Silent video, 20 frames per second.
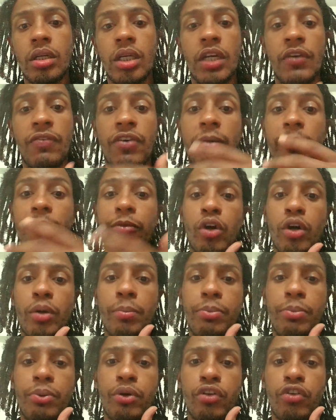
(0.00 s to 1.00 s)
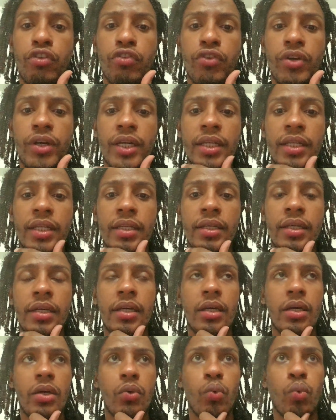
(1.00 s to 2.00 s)
if I'm not improving,
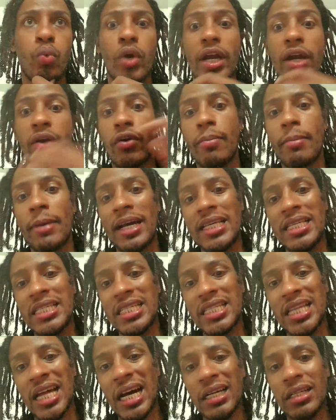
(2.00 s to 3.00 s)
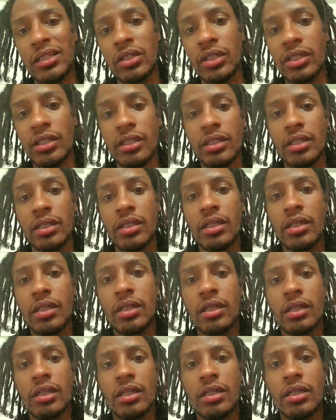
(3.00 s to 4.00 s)
where am I stagnant,
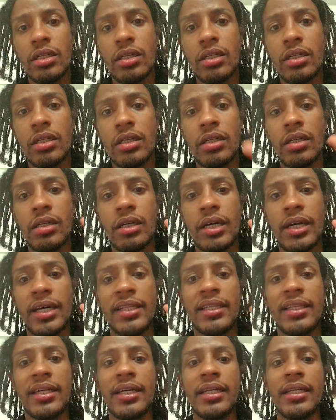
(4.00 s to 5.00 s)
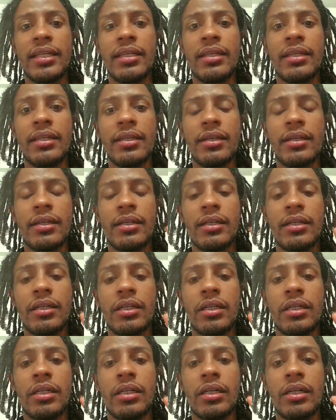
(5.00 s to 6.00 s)
and then
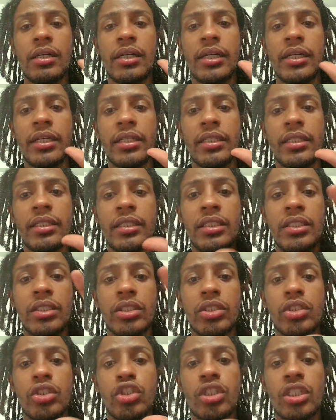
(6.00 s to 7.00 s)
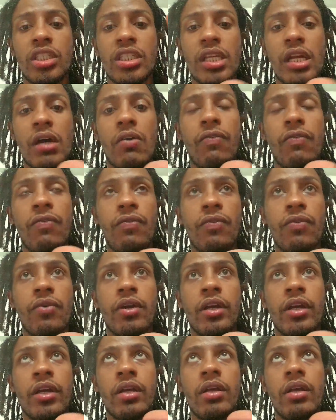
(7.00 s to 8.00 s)
these are just self
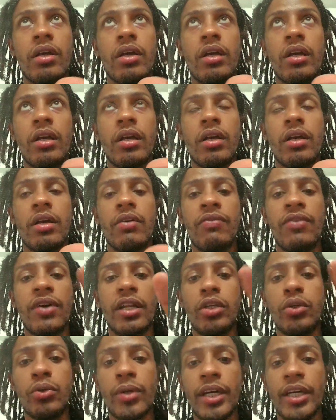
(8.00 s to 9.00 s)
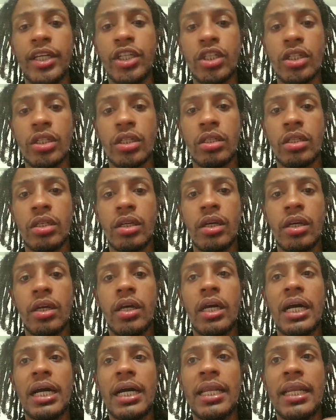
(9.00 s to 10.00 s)
evaluation.
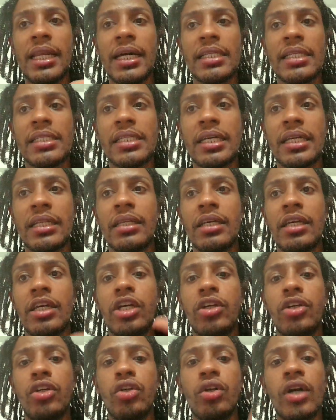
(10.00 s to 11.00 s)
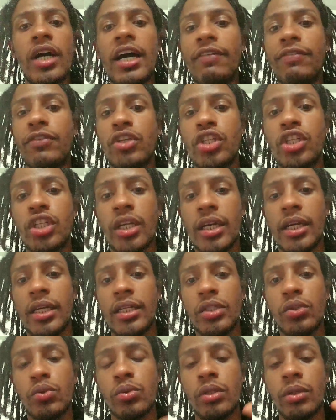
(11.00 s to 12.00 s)
And like I said, you don't have to share
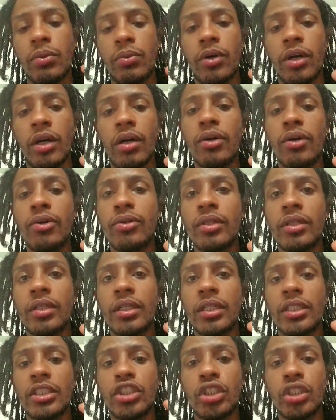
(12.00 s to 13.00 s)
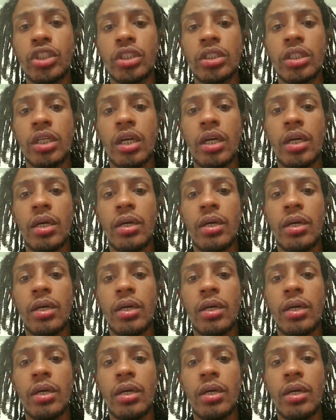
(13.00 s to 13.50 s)
this with the world. It's just